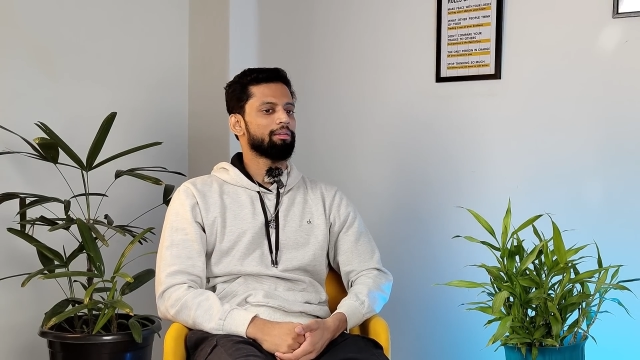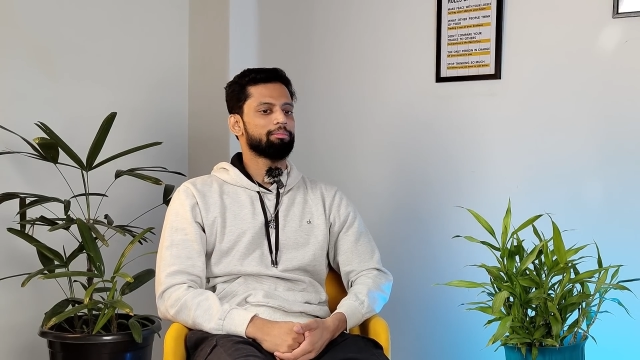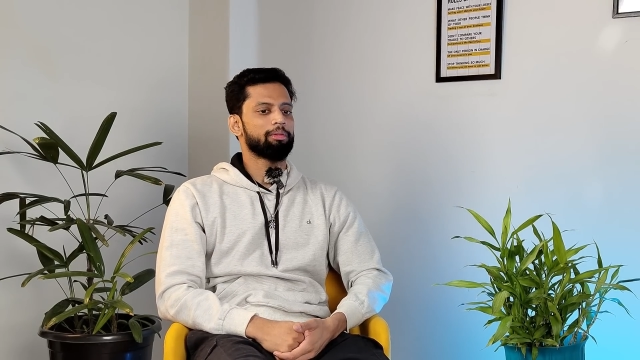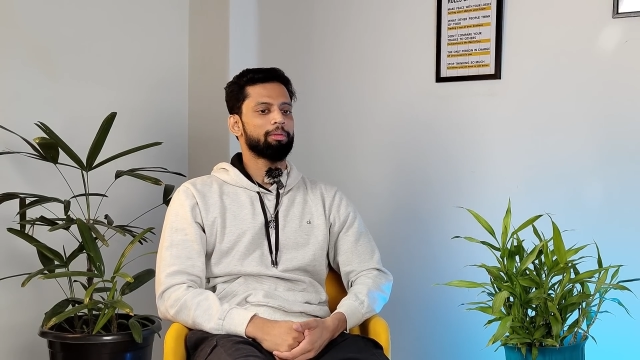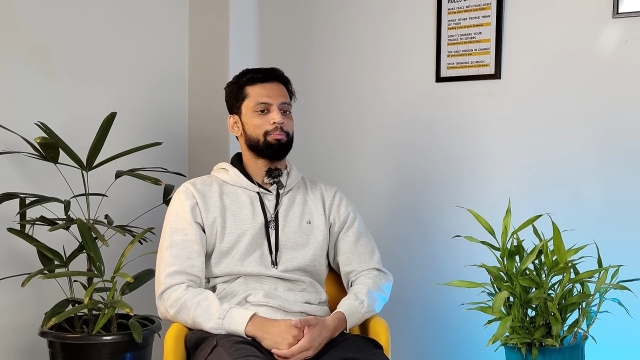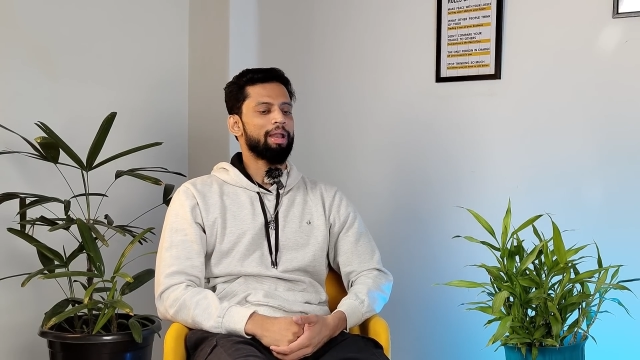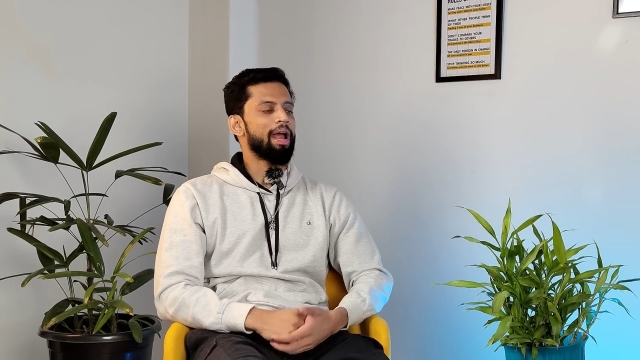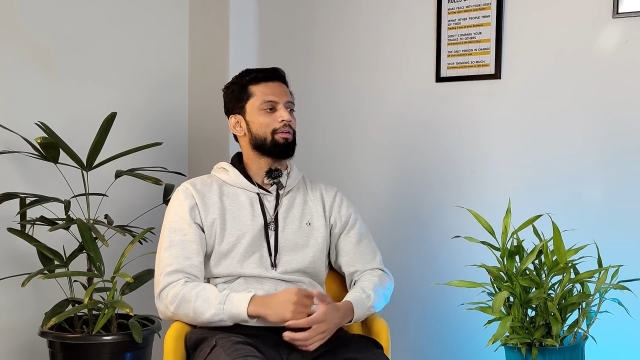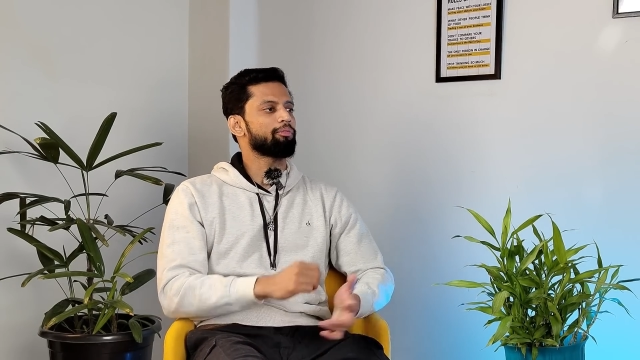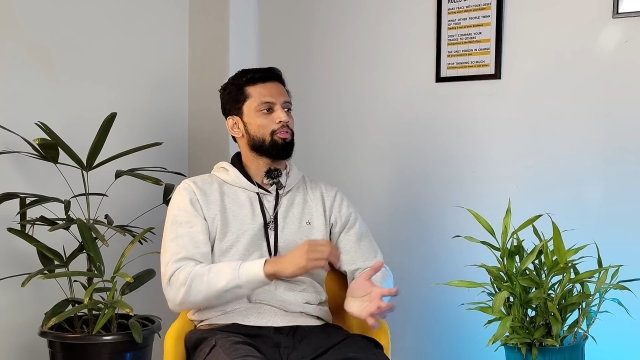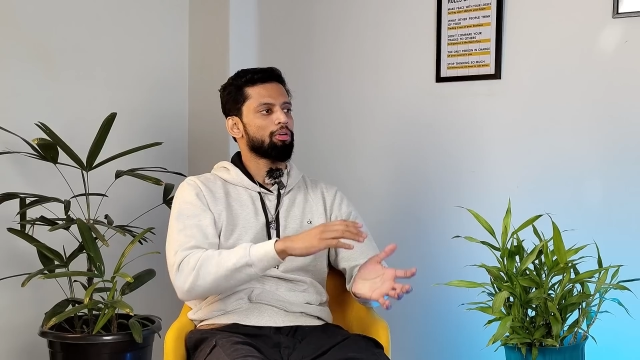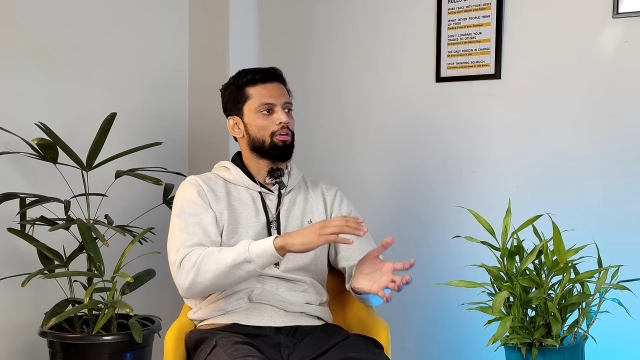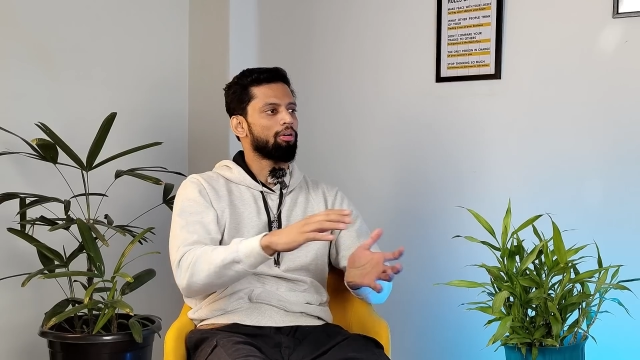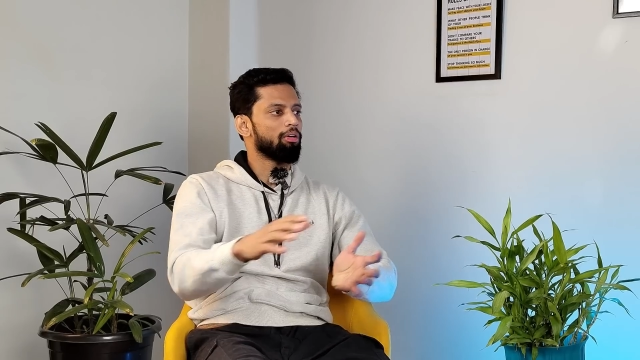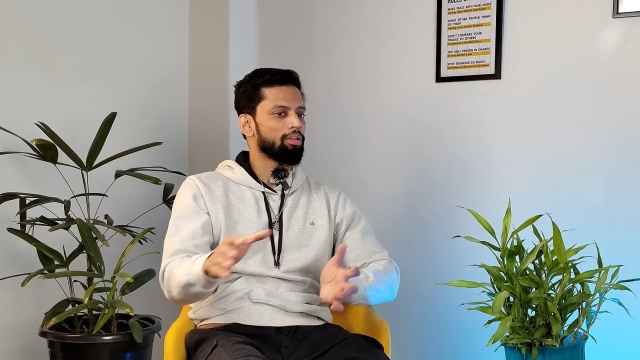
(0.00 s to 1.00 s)
the plan
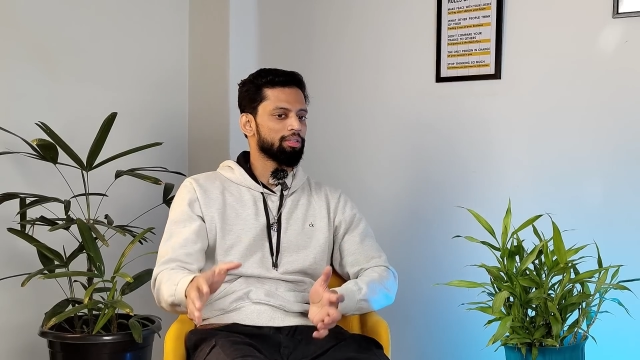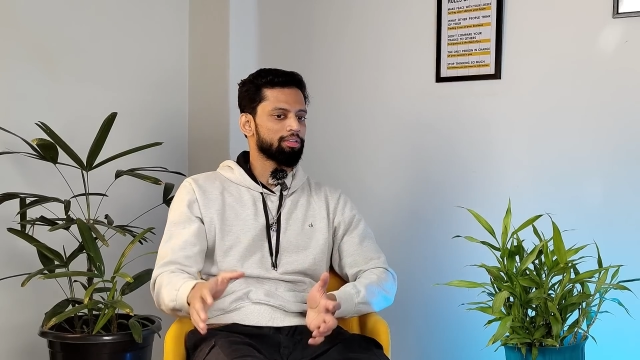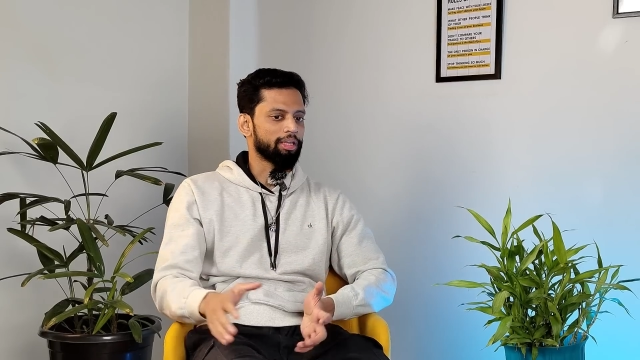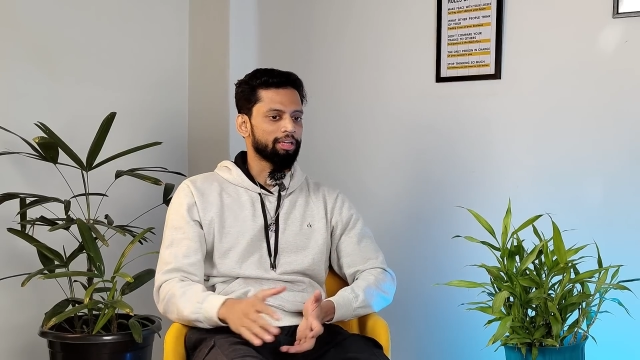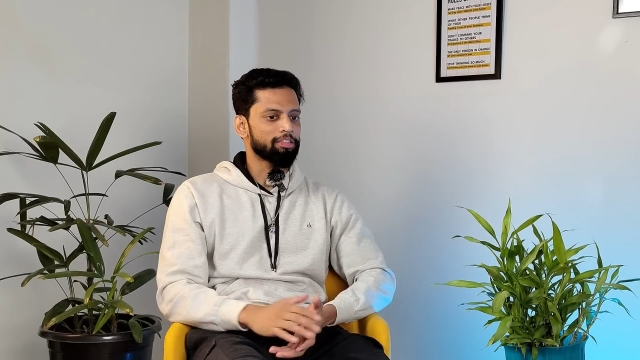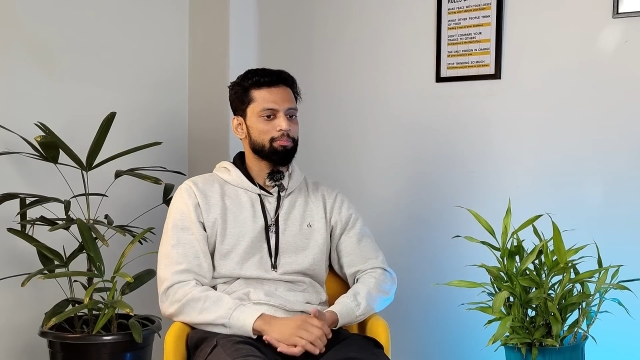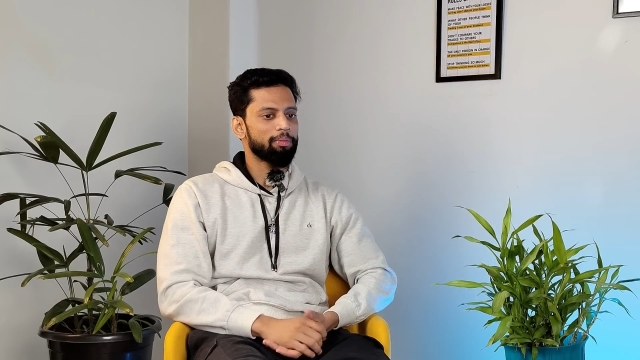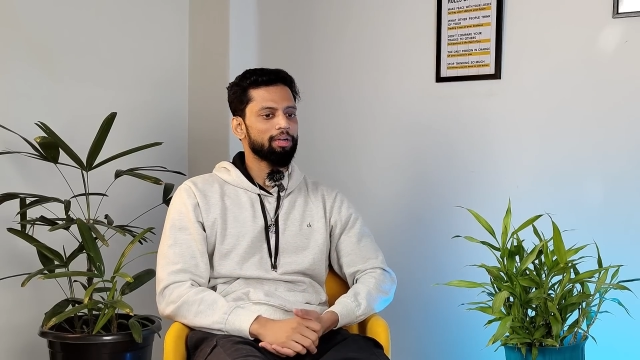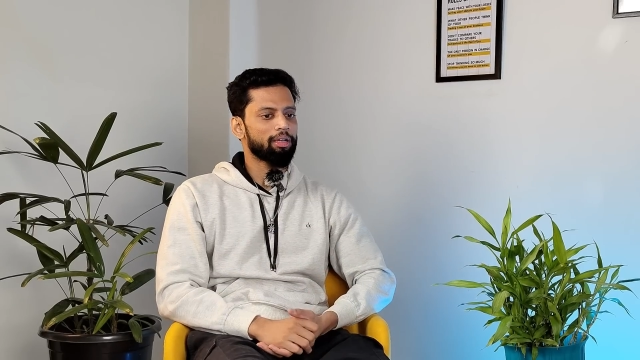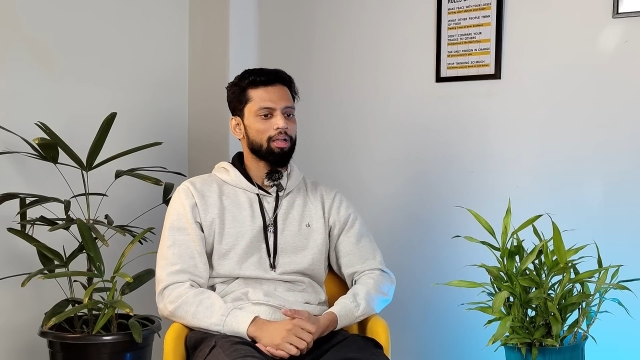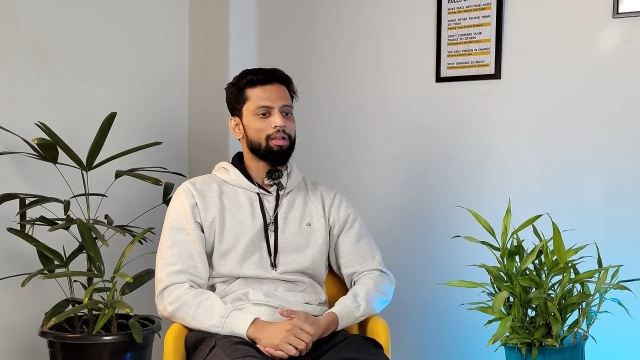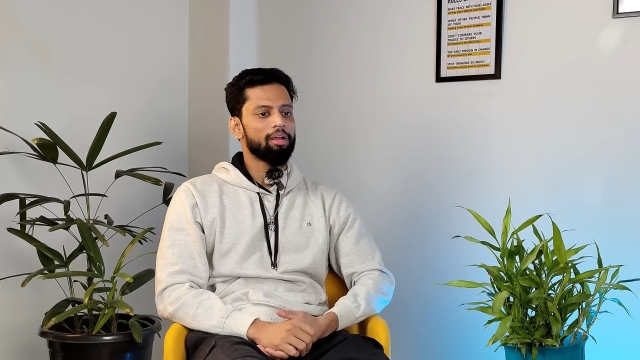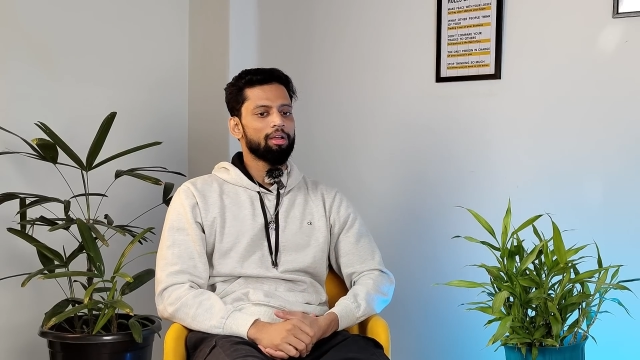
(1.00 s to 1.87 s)
for all the things, but